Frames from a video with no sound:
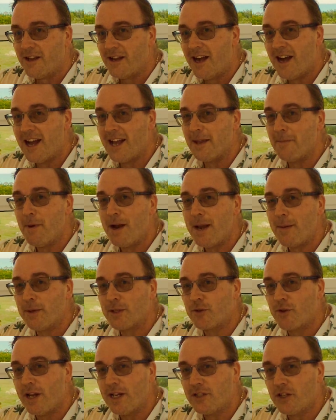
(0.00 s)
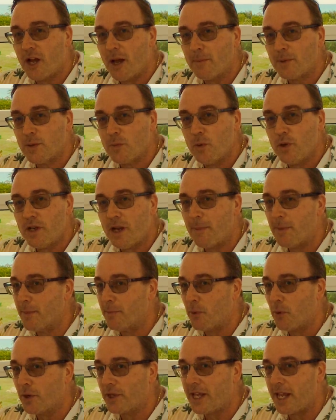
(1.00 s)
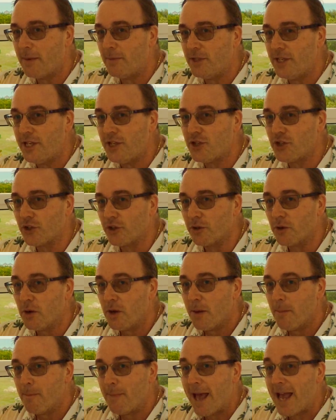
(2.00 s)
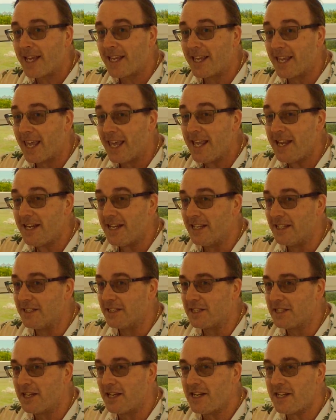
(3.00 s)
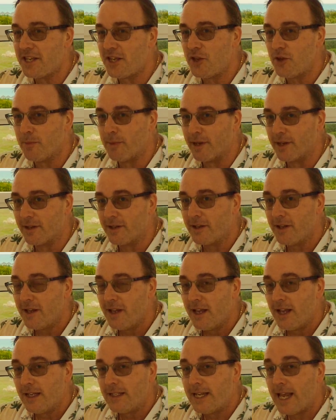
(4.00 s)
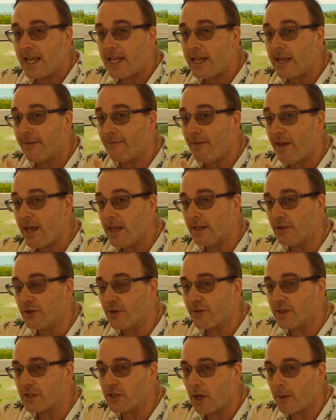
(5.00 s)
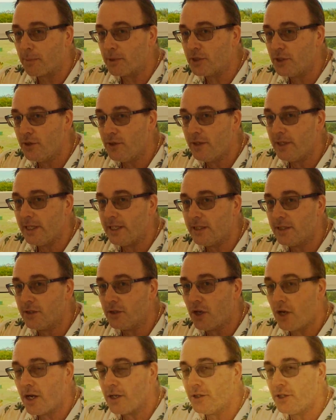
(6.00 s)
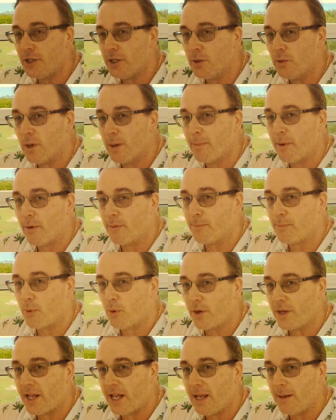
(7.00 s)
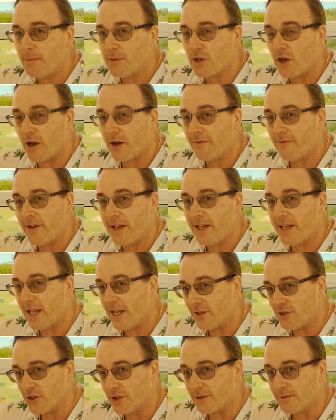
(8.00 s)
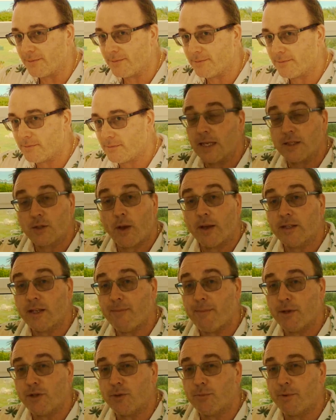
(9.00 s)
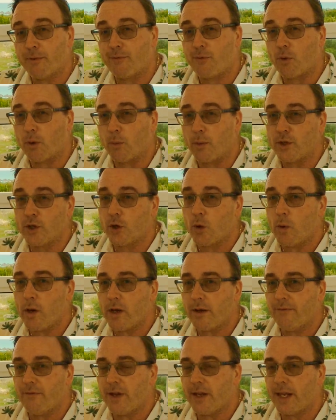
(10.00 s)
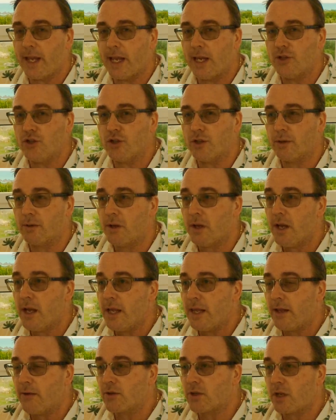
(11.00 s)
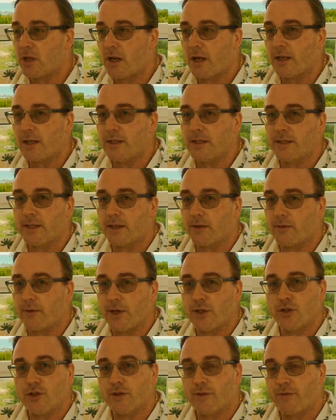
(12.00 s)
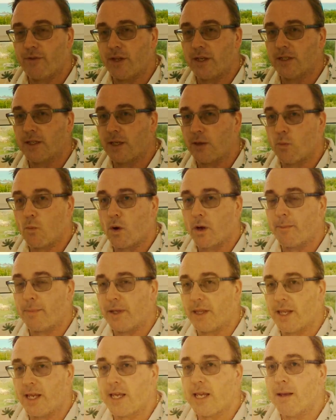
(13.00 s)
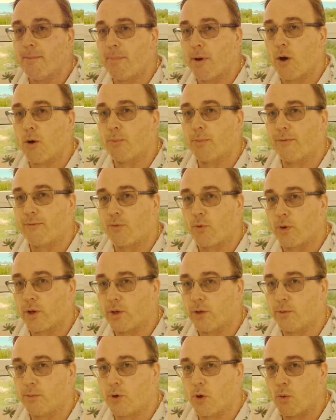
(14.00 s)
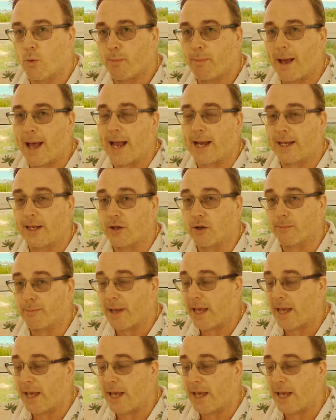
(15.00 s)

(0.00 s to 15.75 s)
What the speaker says: Hi, my name is Craig Thompson Wood. I'm the board game teacher, back again in sunny Cuba, taking advantage of this opportunity to talk to you about board games on vacation. So as I mentioned before, when you're going on vacation, there's a lot of considerations of things you want to be thinking about before you go packing your